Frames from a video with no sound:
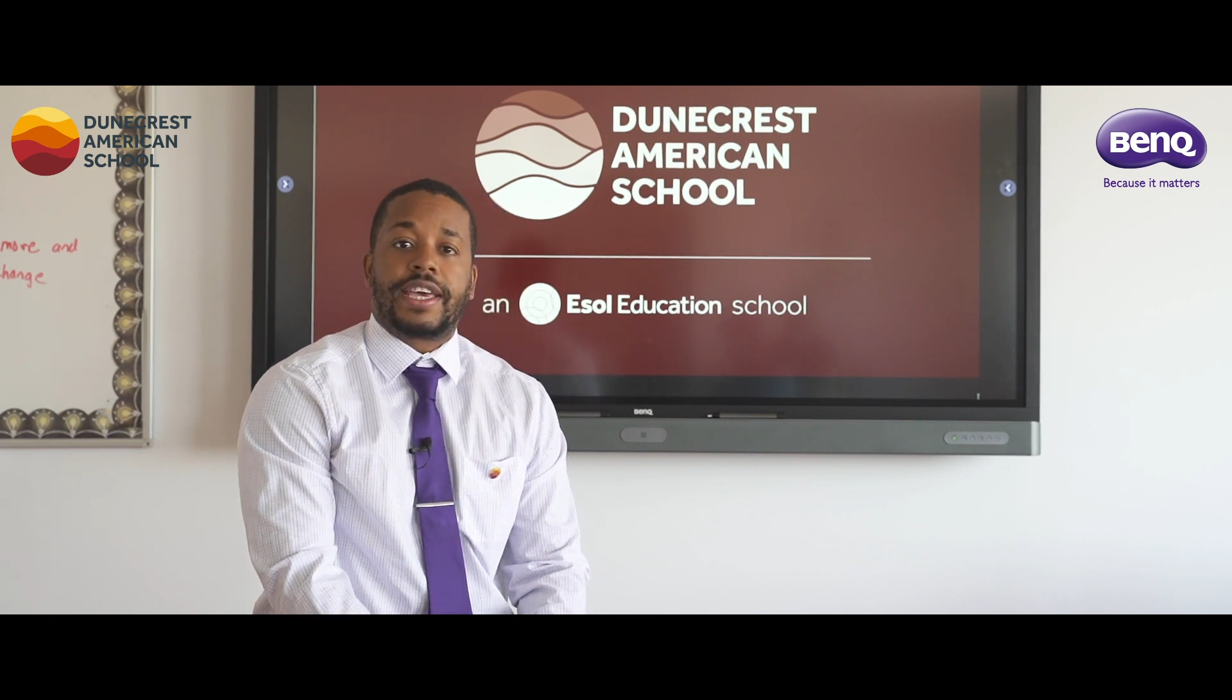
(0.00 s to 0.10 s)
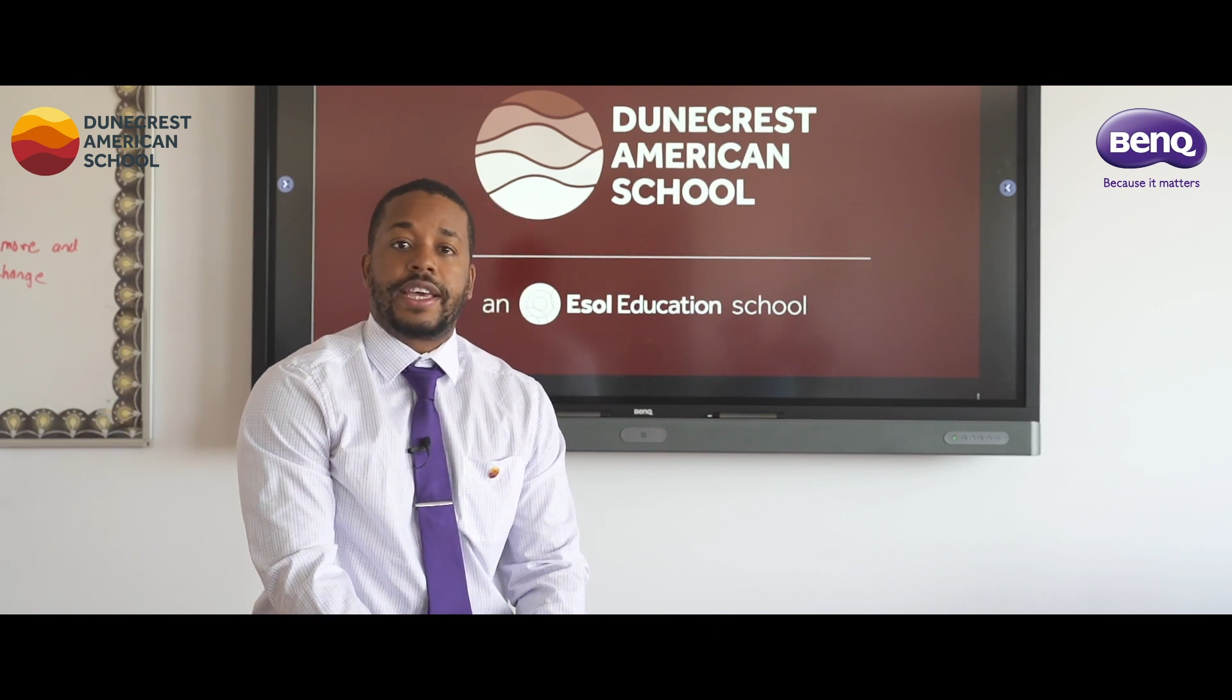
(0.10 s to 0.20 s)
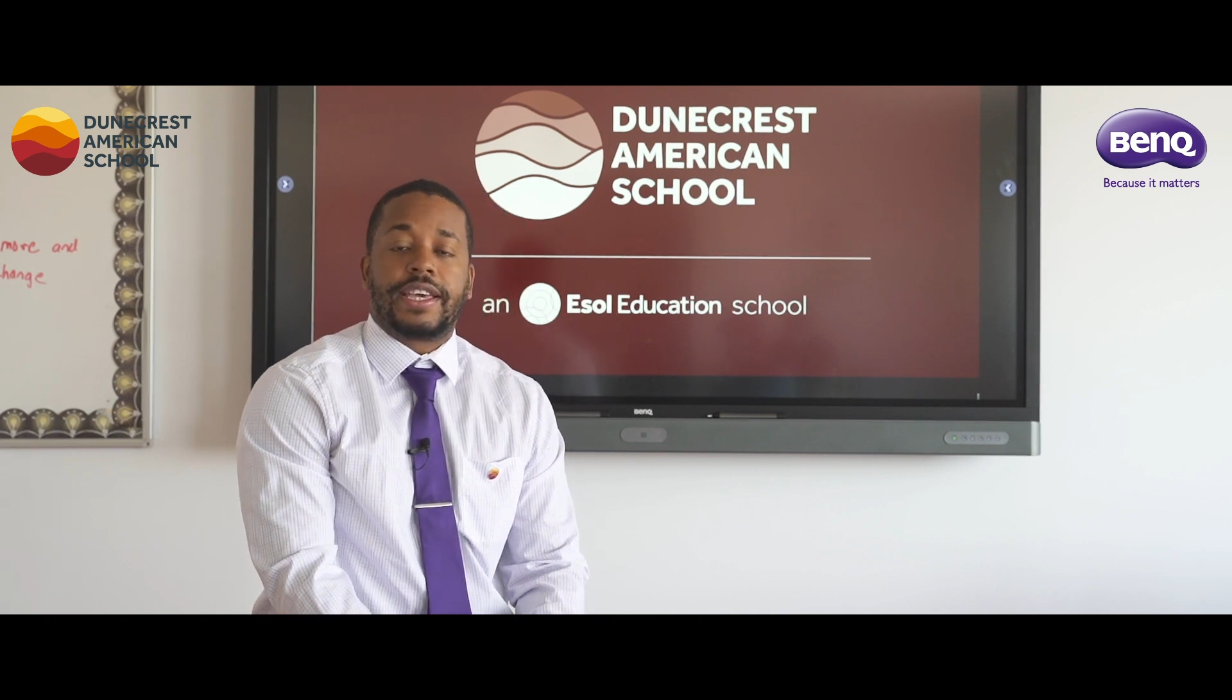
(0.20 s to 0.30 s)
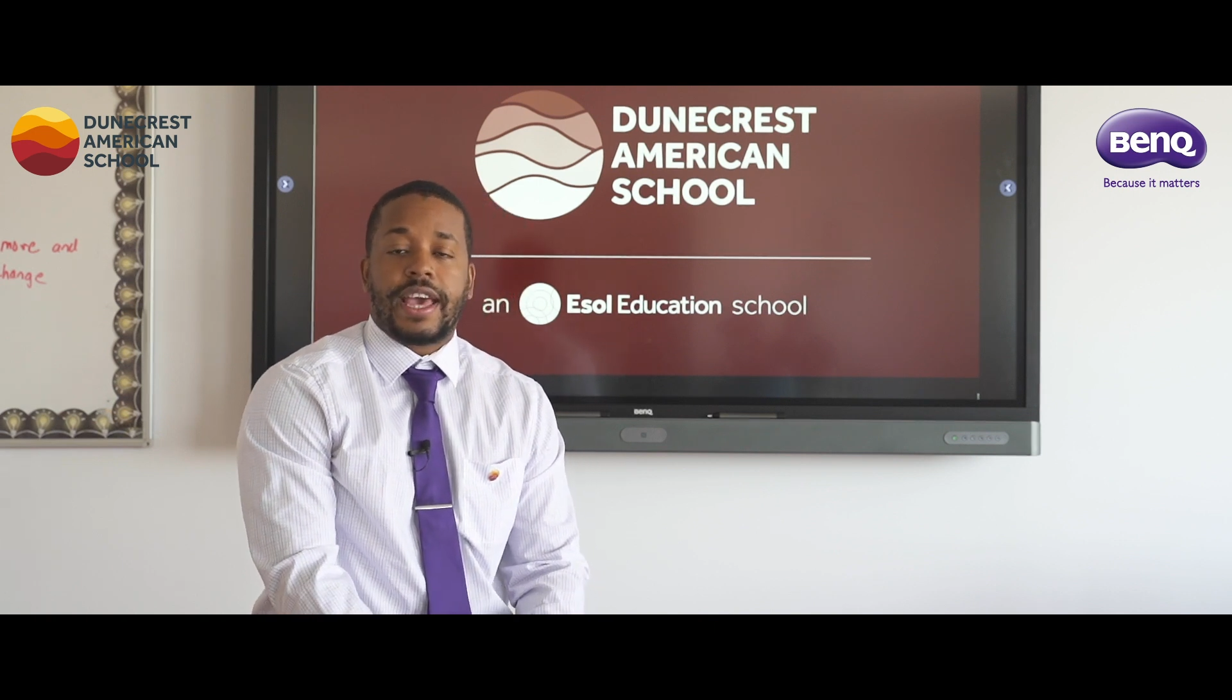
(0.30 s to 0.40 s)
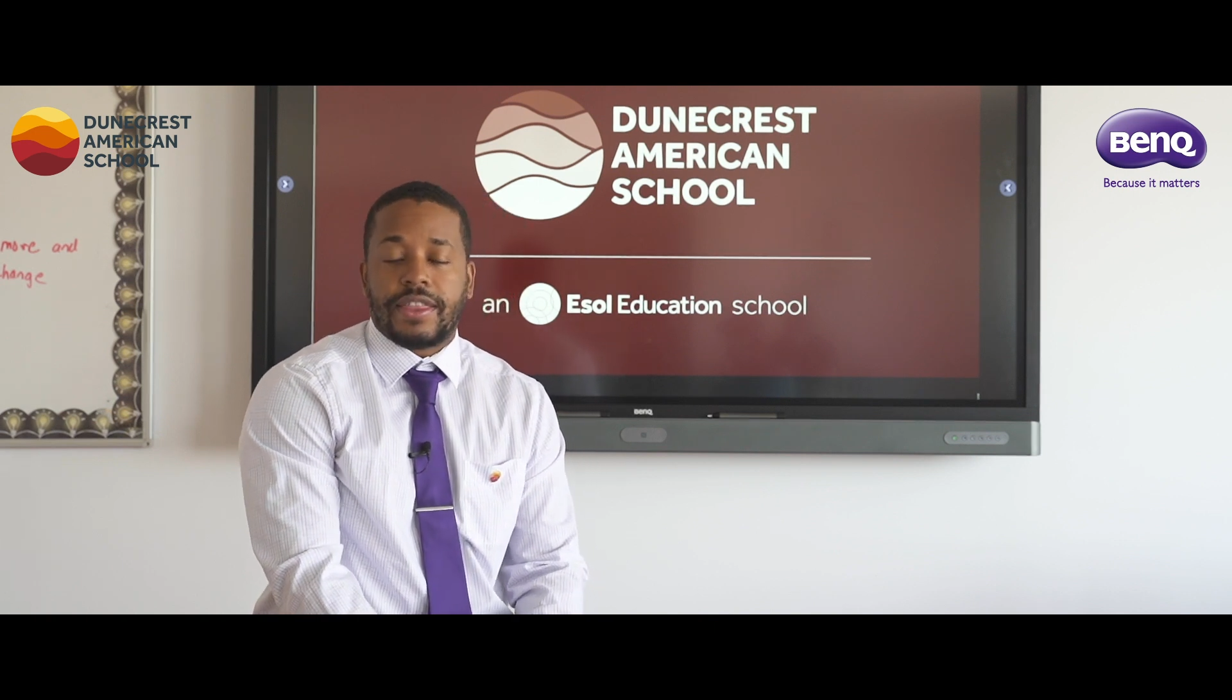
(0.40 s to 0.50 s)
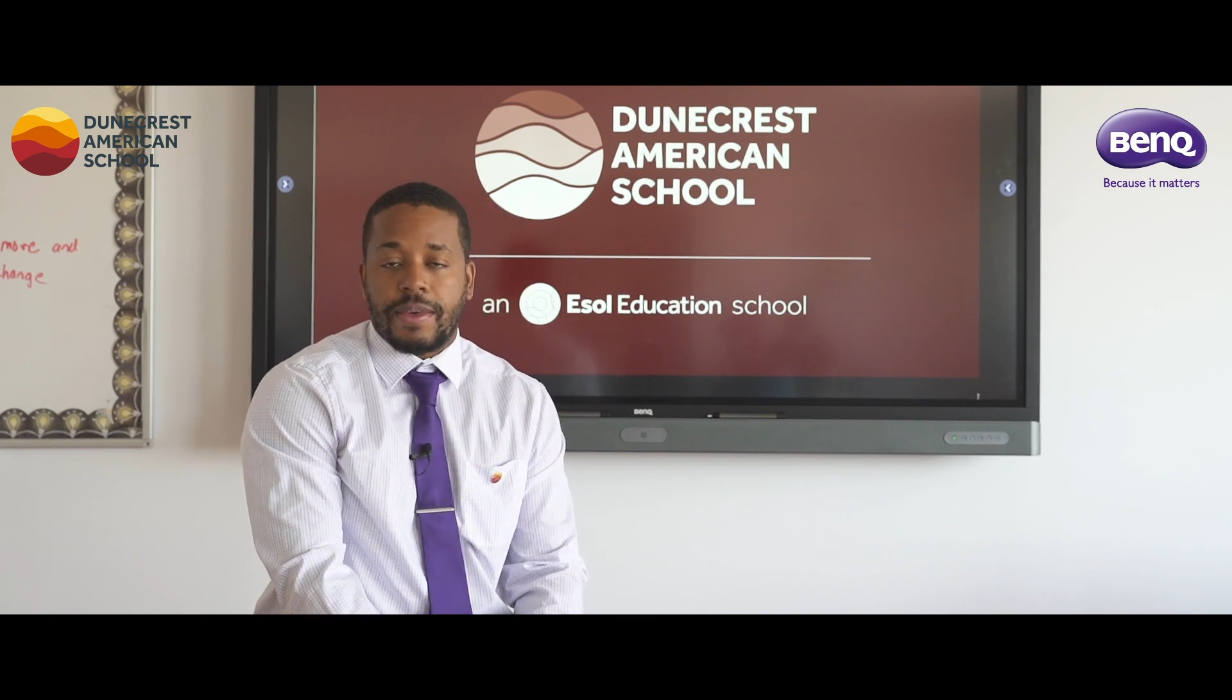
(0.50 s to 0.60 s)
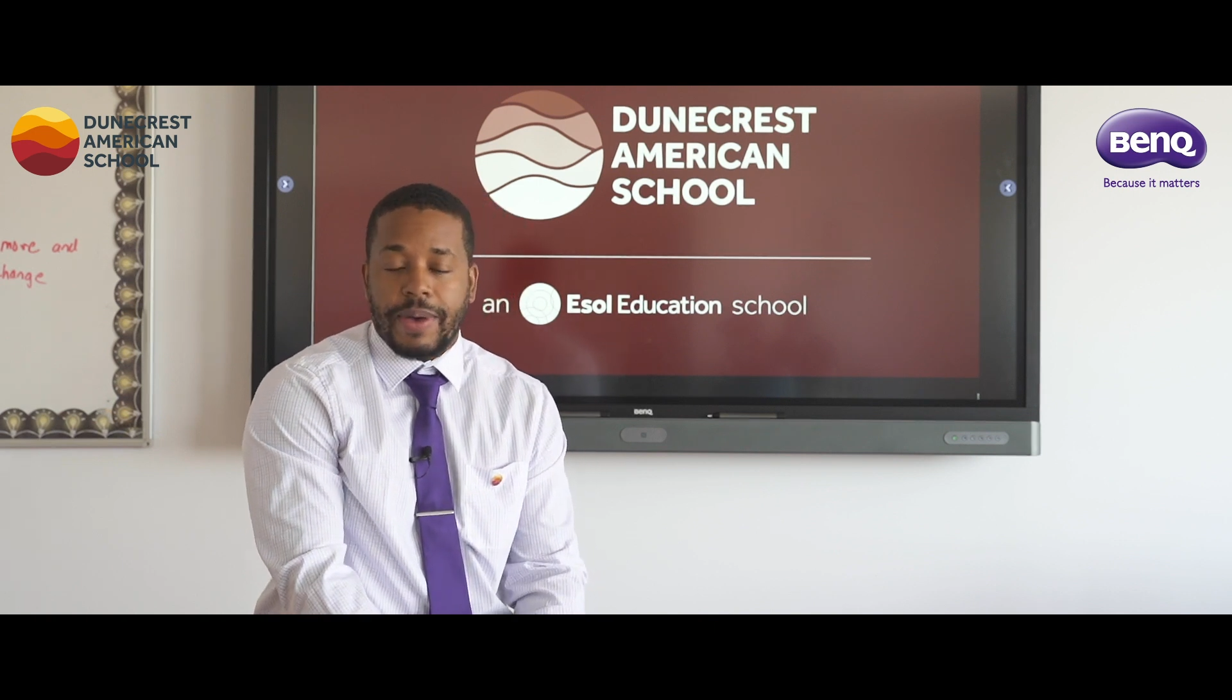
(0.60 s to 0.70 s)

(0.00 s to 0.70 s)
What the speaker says: can get the